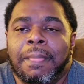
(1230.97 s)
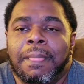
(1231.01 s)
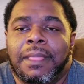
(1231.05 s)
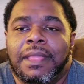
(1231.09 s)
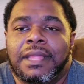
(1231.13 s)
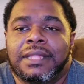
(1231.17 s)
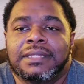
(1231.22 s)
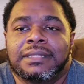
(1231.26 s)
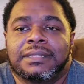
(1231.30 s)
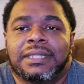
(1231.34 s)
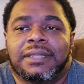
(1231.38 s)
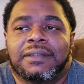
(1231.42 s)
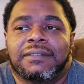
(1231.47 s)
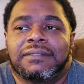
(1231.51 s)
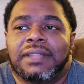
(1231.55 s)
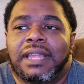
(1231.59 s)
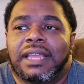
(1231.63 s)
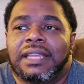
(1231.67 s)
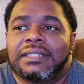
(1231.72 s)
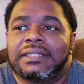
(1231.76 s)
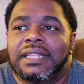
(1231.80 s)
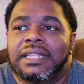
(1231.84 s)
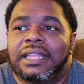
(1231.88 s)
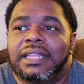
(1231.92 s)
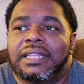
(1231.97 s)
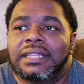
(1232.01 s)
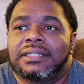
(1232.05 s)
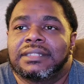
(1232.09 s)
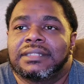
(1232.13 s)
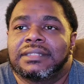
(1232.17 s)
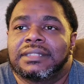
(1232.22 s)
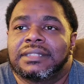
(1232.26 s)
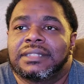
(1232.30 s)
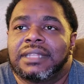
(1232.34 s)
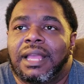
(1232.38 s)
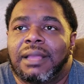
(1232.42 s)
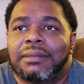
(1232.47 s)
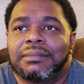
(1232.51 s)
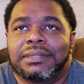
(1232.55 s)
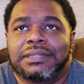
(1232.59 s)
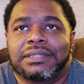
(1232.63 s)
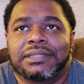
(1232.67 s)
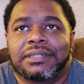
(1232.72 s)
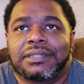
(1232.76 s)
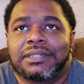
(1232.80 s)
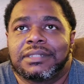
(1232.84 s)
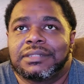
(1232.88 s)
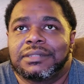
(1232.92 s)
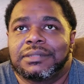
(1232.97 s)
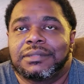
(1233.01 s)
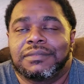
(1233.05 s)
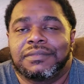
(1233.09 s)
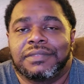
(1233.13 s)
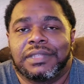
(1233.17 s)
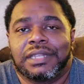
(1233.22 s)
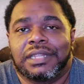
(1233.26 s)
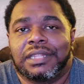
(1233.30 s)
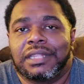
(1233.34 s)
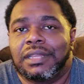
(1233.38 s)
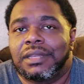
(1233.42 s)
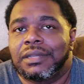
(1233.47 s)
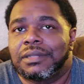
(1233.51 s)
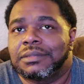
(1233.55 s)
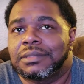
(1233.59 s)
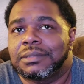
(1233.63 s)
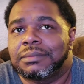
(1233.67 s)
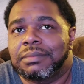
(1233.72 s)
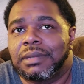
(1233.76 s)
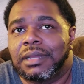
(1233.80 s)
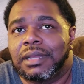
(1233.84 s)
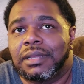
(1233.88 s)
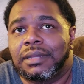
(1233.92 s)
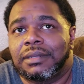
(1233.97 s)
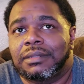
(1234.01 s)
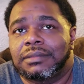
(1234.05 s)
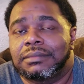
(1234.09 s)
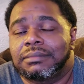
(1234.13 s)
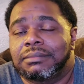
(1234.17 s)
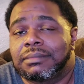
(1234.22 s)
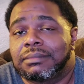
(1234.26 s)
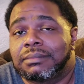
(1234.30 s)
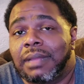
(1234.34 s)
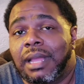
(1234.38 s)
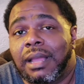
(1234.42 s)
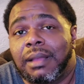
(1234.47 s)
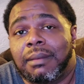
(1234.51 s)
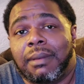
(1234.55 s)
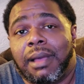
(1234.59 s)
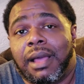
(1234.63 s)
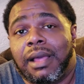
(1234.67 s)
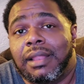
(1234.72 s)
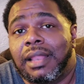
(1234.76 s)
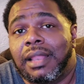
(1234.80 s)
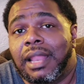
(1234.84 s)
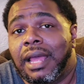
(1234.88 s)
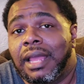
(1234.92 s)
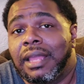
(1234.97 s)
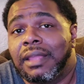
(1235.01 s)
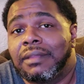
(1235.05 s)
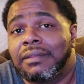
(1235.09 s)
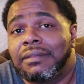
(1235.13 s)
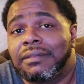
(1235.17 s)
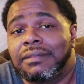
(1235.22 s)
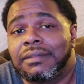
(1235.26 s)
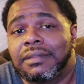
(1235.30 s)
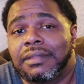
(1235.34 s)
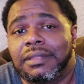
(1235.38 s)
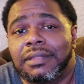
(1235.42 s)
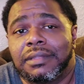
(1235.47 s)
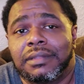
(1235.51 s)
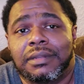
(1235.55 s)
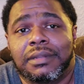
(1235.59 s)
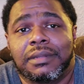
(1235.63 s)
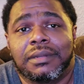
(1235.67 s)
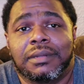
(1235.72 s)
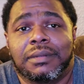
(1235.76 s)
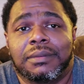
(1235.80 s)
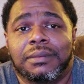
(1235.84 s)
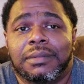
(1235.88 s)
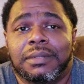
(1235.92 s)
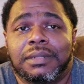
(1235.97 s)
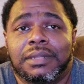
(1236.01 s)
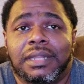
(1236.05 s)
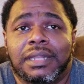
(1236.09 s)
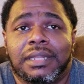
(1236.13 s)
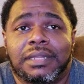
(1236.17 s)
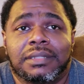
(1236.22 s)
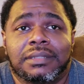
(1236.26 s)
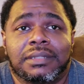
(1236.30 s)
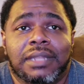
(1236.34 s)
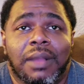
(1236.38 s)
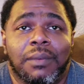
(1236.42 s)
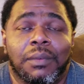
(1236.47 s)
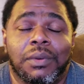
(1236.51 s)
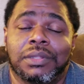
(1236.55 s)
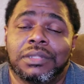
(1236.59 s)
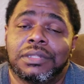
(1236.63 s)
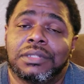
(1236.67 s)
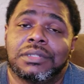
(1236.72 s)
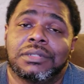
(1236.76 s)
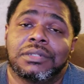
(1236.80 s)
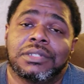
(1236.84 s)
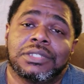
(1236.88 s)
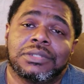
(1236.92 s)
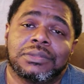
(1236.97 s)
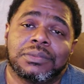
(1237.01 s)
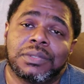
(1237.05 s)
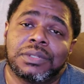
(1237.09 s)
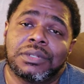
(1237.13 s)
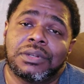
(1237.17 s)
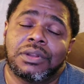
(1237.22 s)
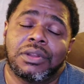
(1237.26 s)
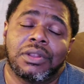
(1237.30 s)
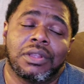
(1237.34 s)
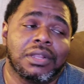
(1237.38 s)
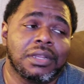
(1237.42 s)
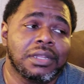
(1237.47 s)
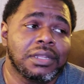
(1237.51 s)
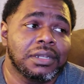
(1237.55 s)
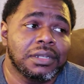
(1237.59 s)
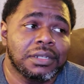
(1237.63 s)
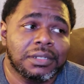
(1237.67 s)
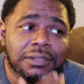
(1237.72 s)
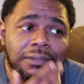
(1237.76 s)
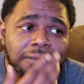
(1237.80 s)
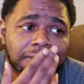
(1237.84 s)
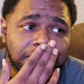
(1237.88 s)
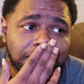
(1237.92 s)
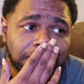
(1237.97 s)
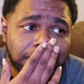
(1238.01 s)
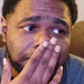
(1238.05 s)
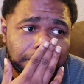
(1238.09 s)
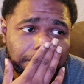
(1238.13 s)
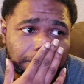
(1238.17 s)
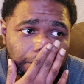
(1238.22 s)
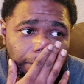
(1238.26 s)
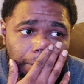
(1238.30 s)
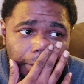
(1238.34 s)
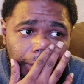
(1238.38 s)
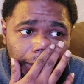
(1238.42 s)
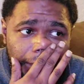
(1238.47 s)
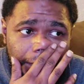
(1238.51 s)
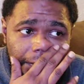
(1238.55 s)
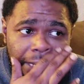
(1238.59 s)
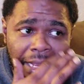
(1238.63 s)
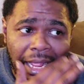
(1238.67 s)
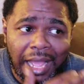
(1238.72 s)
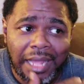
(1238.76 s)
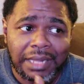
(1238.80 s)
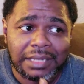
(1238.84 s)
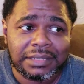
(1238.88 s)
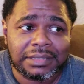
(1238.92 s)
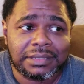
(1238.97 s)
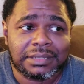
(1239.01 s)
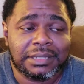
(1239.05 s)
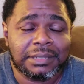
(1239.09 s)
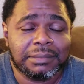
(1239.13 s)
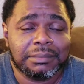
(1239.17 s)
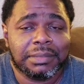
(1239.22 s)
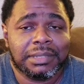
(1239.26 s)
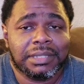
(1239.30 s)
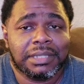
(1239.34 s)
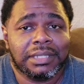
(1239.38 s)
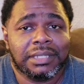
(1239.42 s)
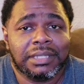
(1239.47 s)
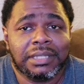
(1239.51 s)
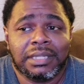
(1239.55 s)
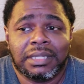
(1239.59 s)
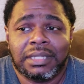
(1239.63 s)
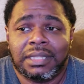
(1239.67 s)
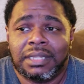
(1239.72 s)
and stuff like that. I'm just gonna do videos about my life, you know. And I wanted to do this one earlier, honestly, but